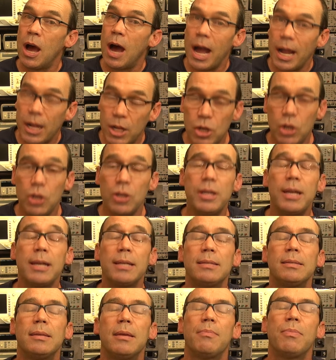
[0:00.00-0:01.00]
I could
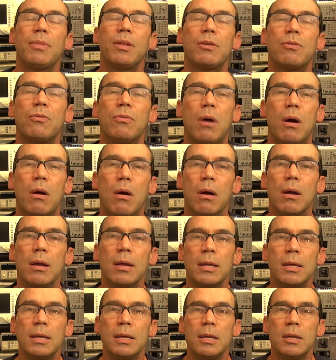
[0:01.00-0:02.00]
get something wrong,
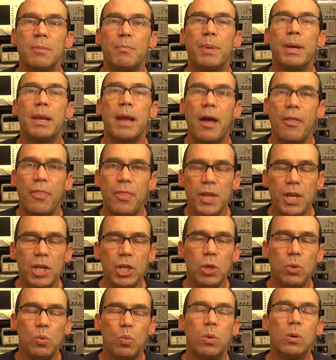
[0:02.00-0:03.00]
but I
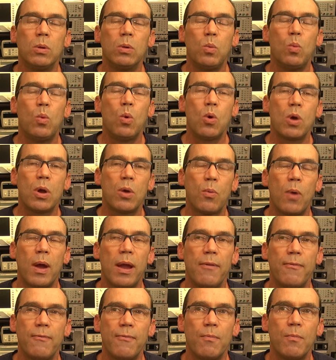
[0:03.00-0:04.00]
think you will walk
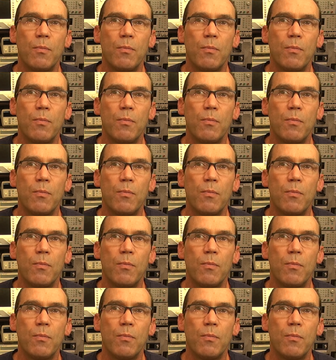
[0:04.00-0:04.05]
away